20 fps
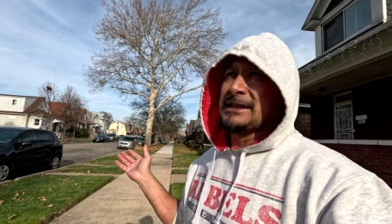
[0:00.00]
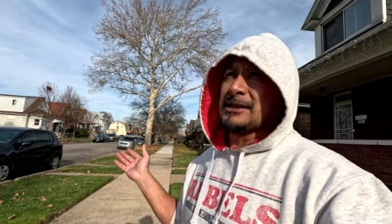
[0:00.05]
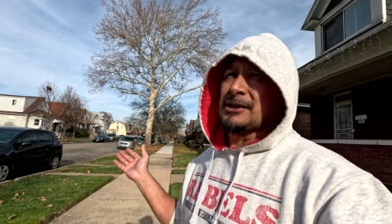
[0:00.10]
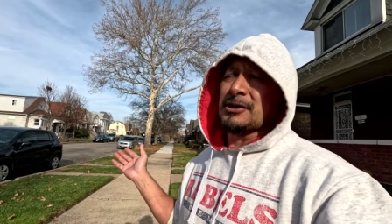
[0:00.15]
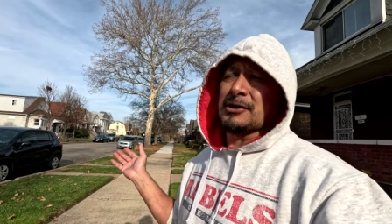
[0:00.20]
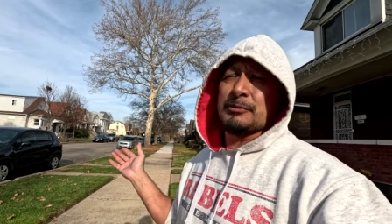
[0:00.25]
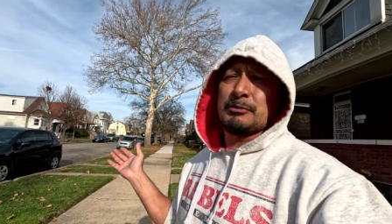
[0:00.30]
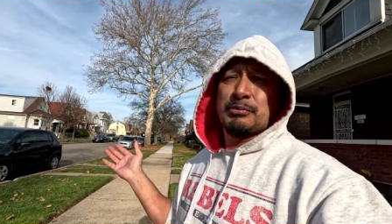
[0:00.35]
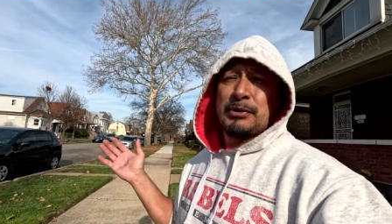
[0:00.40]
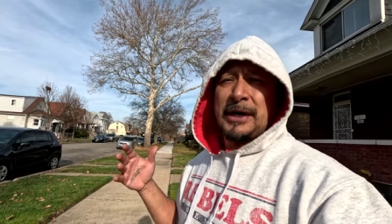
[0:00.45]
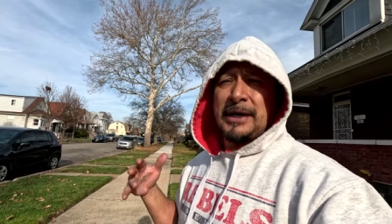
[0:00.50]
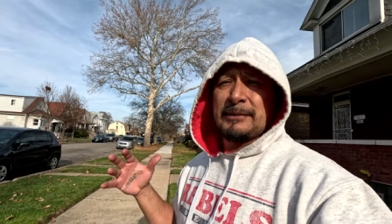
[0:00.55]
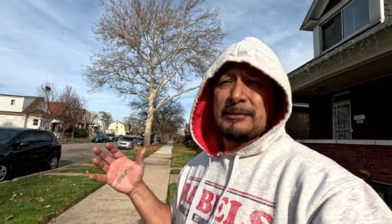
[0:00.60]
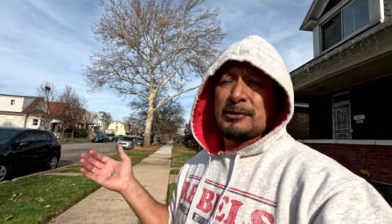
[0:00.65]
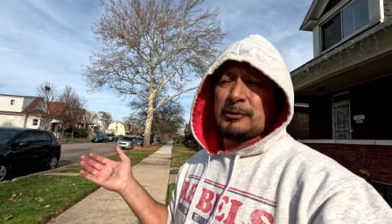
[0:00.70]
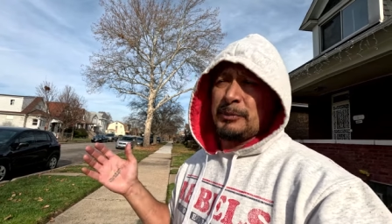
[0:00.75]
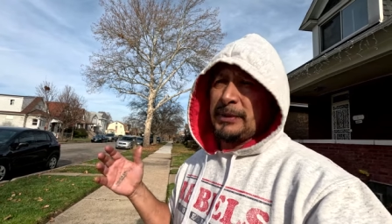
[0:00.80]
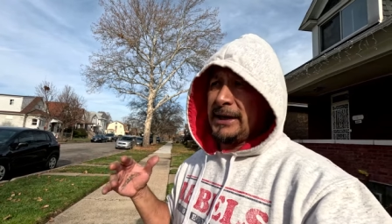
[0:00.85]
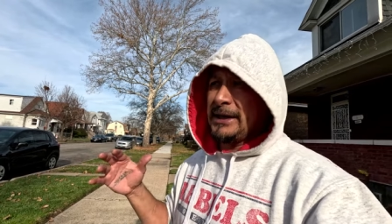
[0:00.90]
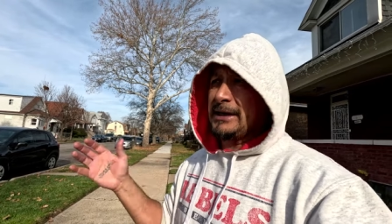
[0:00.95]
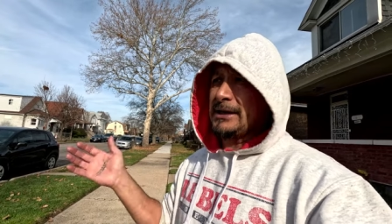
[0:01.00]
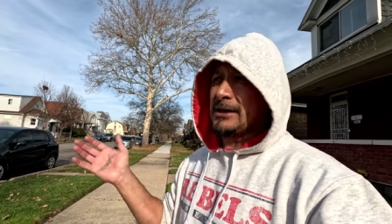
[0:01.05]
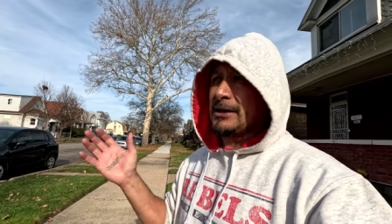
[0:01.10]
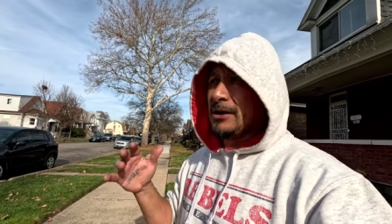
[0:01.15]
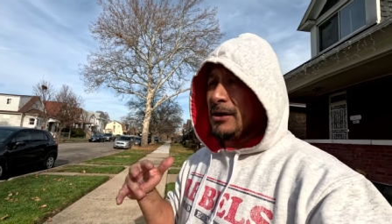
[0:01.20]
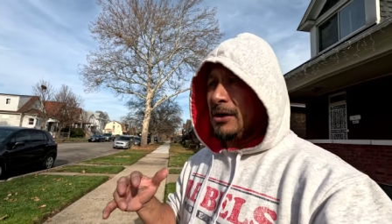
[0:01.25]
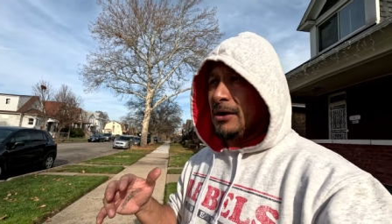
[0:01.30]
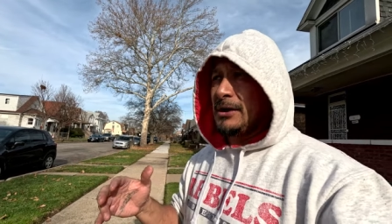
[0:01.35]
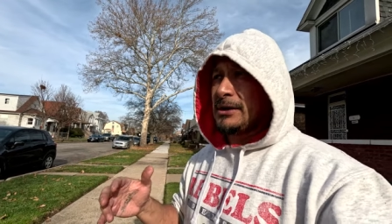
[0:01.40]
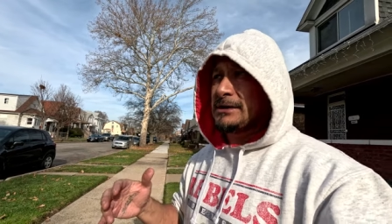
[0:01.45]
or primer paint
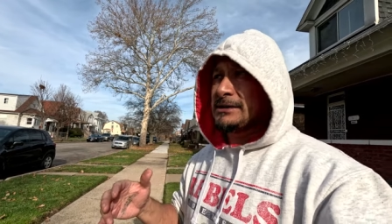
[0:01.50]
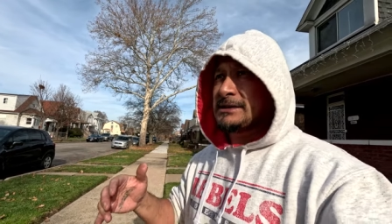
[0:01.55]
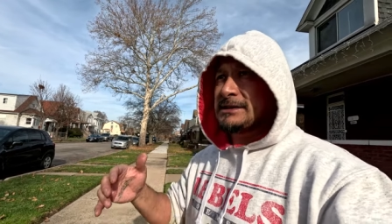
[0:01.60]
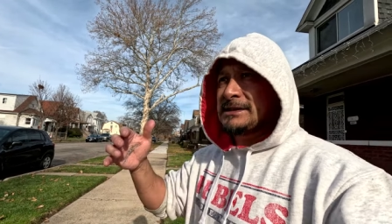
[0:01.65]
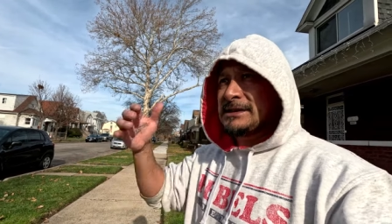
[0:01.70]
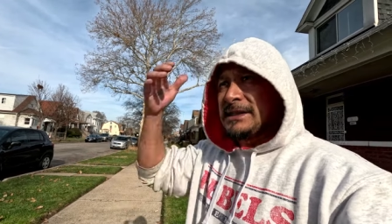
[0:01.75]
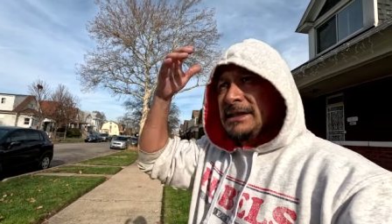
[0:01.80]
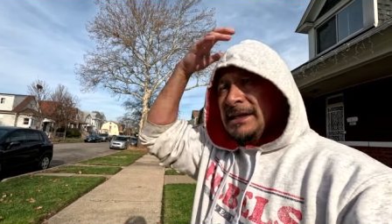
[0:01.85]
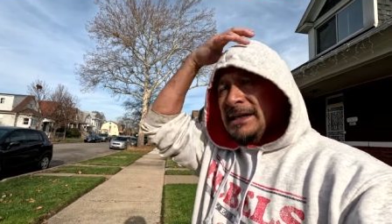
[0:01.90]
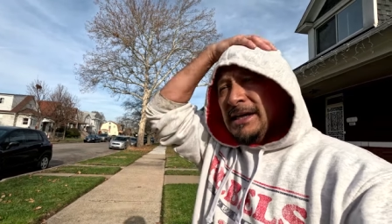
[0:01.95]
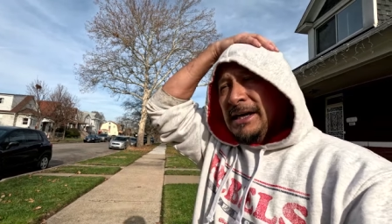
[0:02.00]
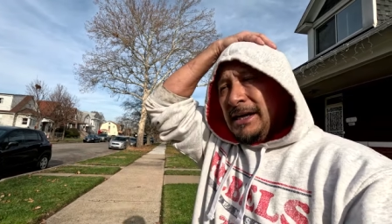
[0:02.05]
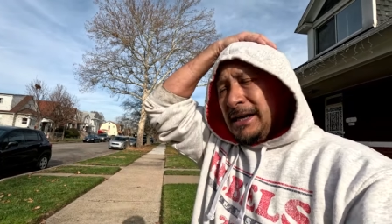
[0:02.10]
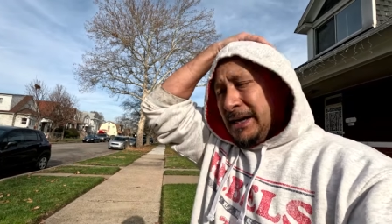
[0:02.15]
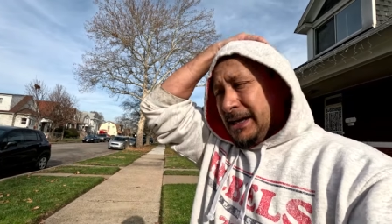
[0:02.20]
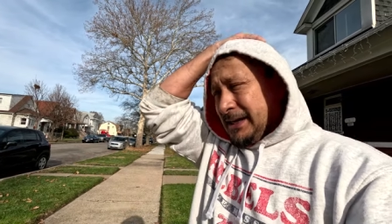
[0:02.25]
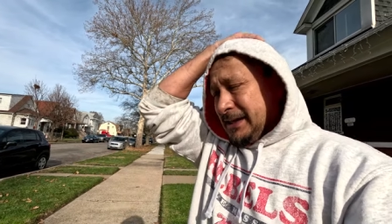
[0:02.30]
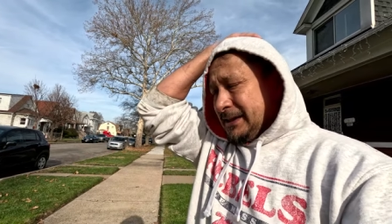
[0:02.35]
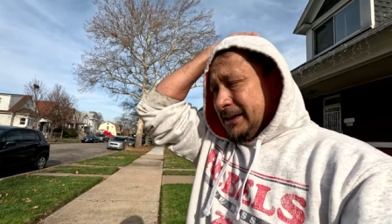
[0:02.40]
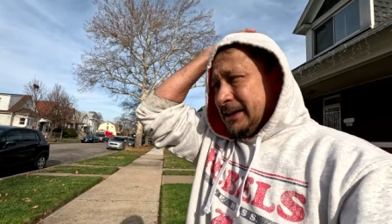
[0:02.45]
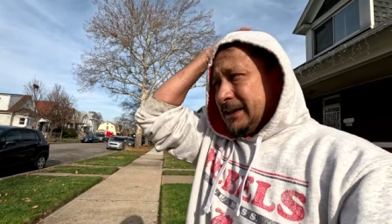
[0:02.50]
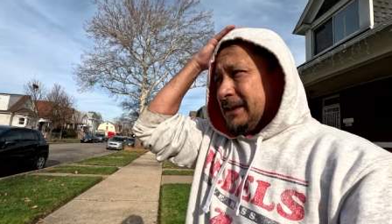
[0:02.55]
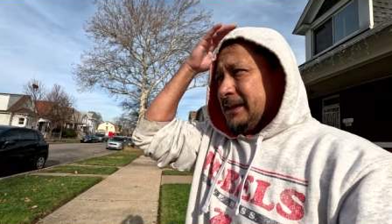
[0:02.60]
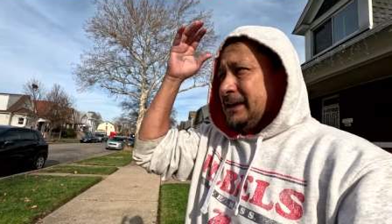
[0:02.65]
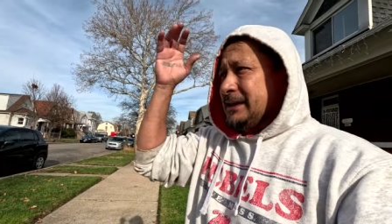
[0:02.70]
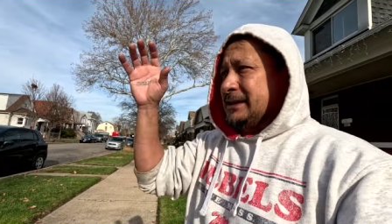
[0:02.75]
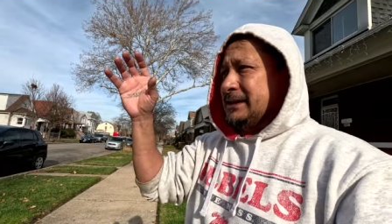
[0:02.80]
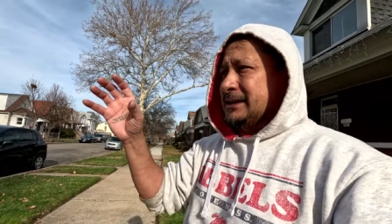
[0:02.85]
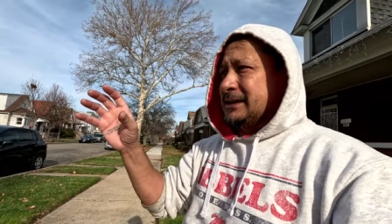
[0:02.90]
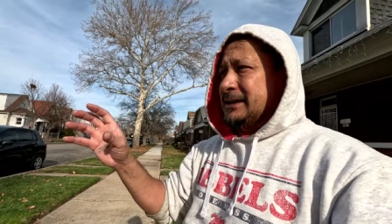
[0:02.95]
gloss and
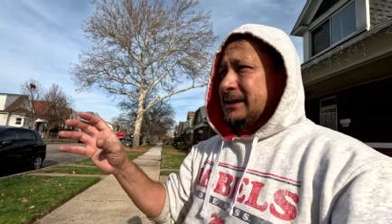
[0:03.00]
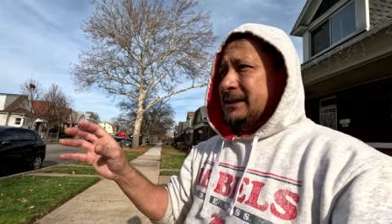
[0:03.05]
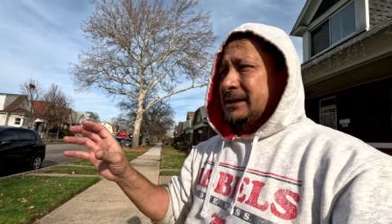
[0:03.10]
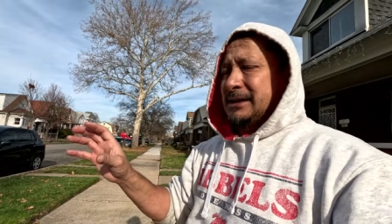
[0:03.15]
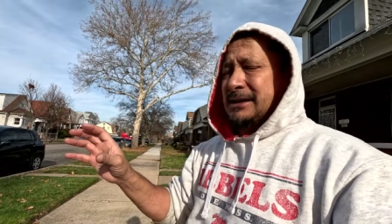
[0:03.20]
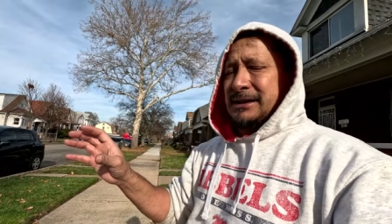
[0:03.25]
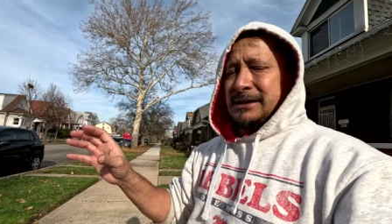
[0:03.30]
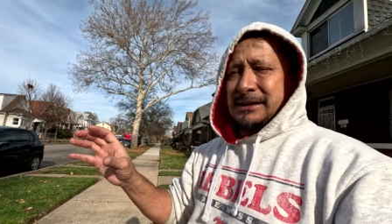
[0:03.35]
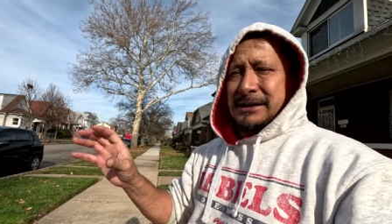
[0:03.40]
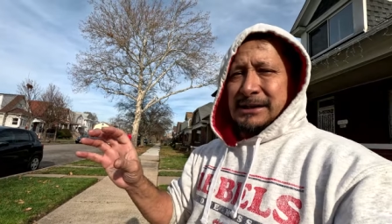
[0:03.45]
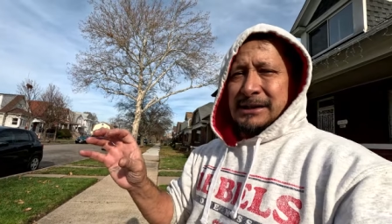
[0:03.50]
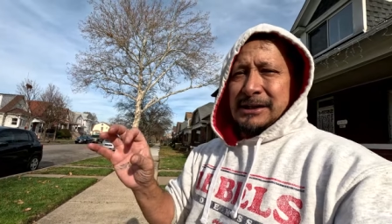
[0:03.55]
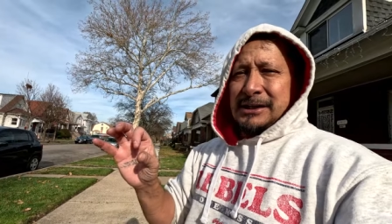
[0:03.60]
then uh,